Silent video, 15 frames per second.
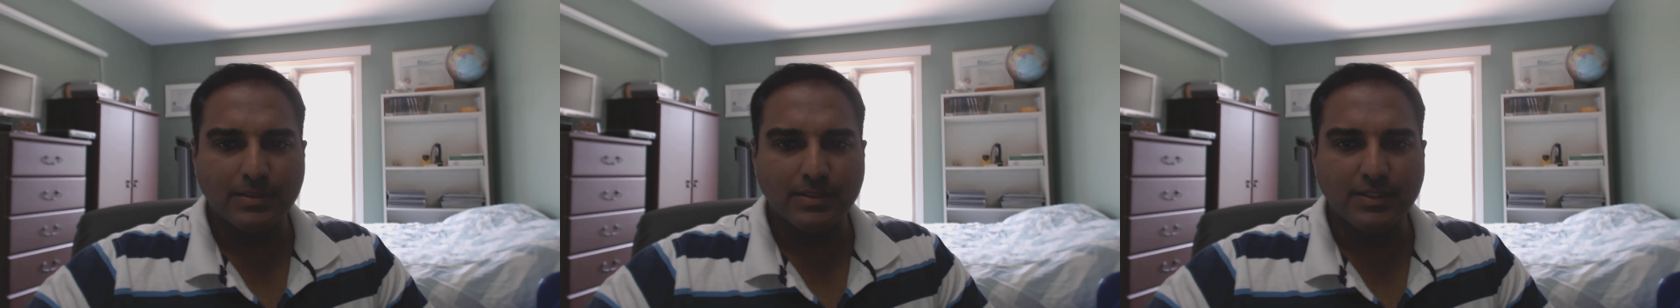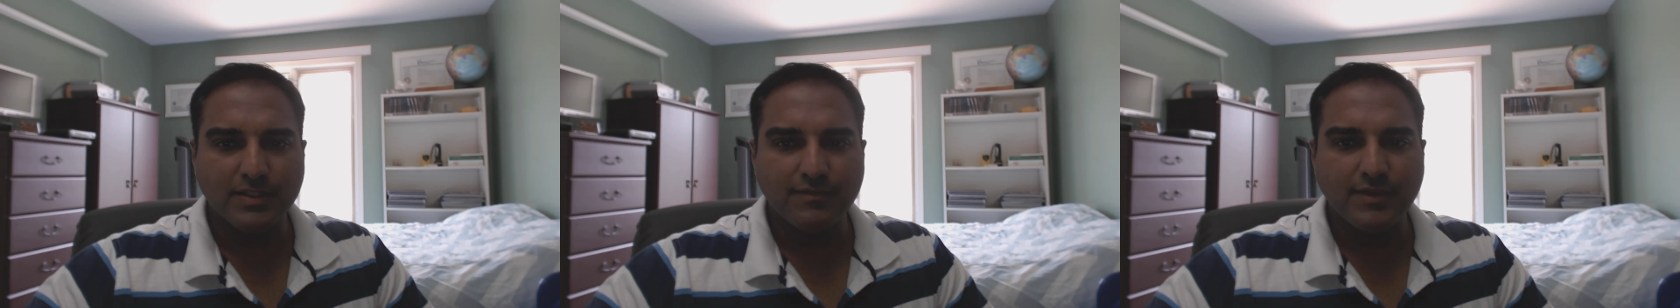
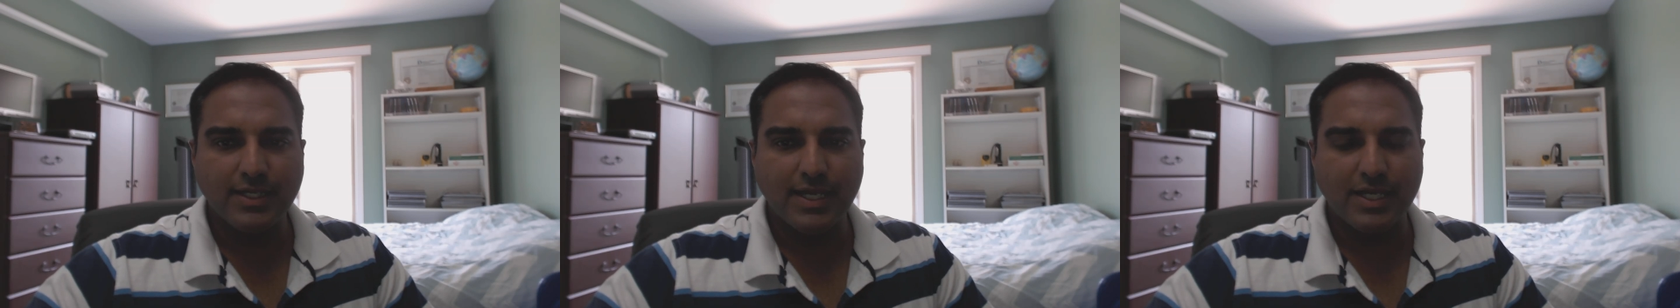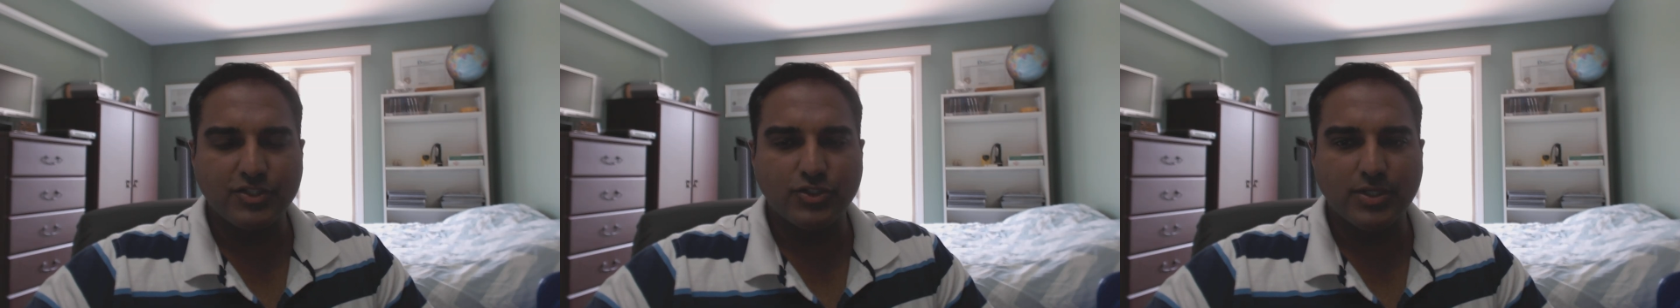
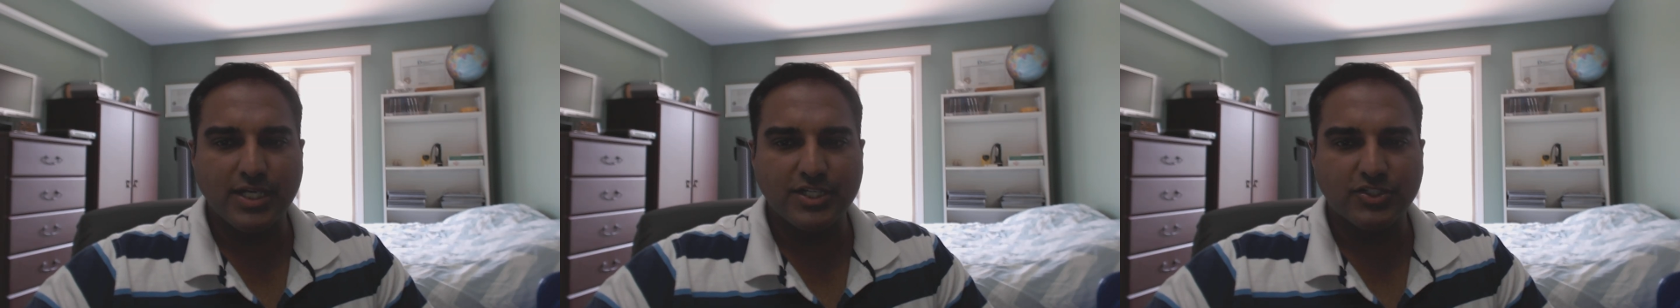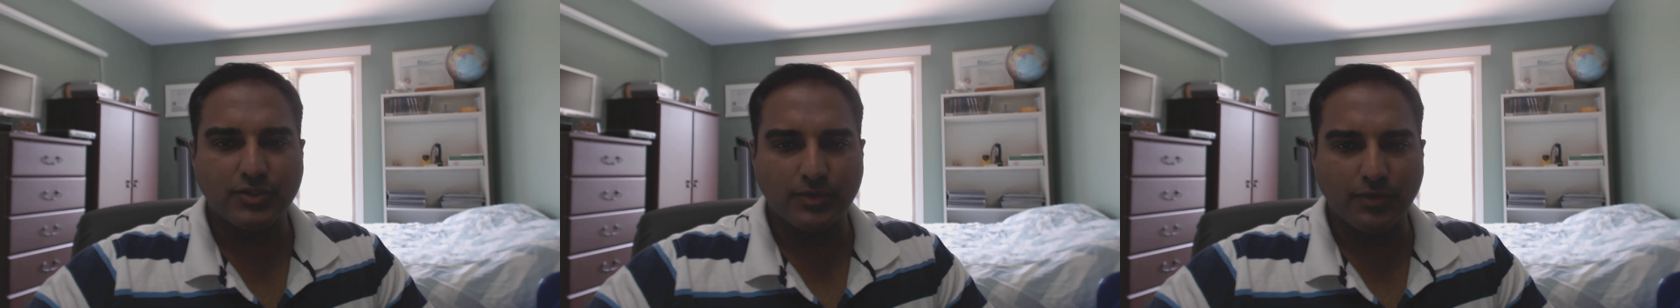living
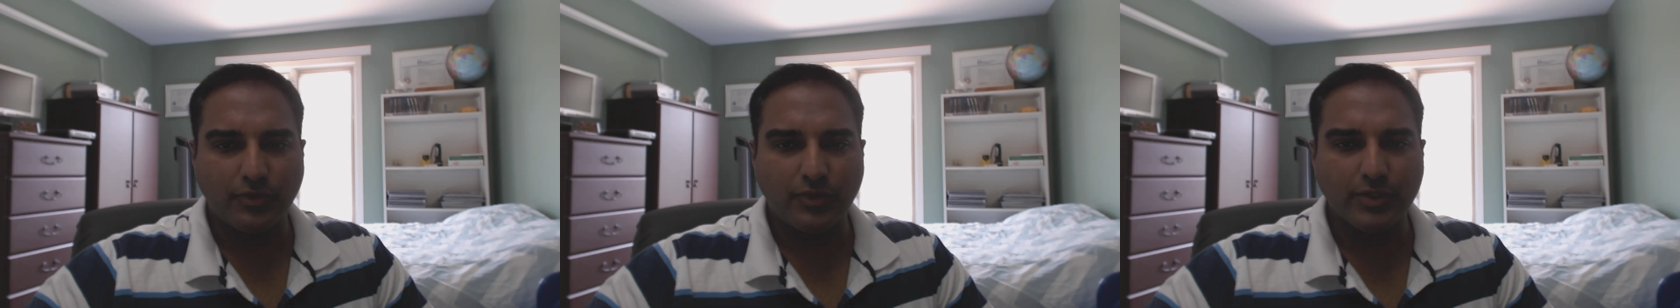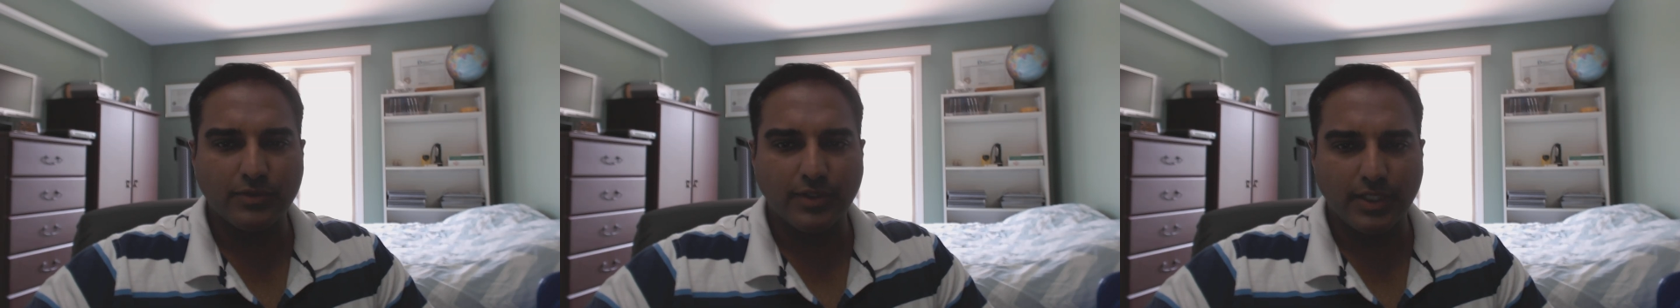educational
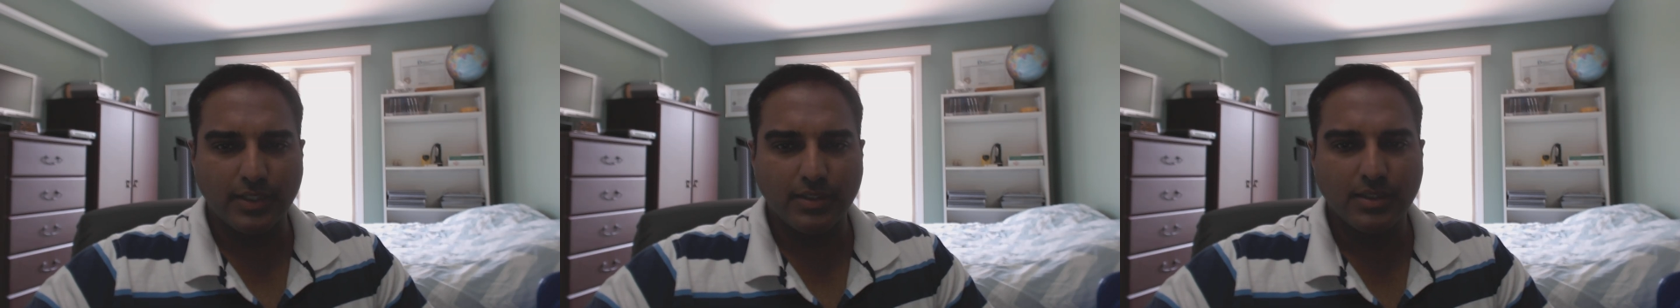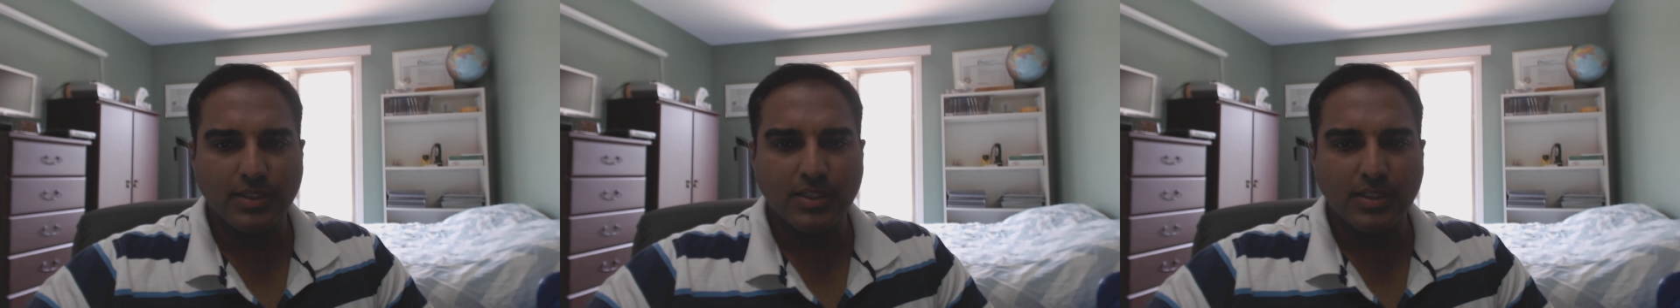
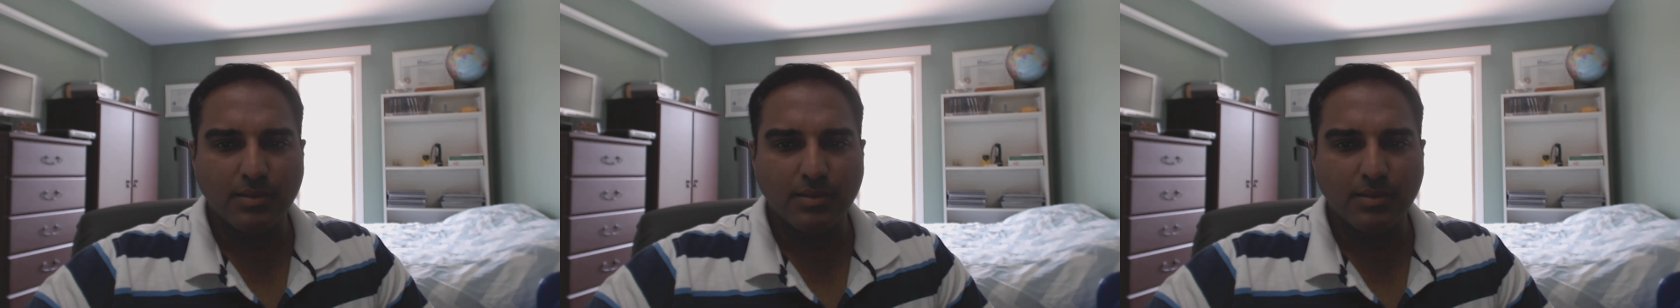theory,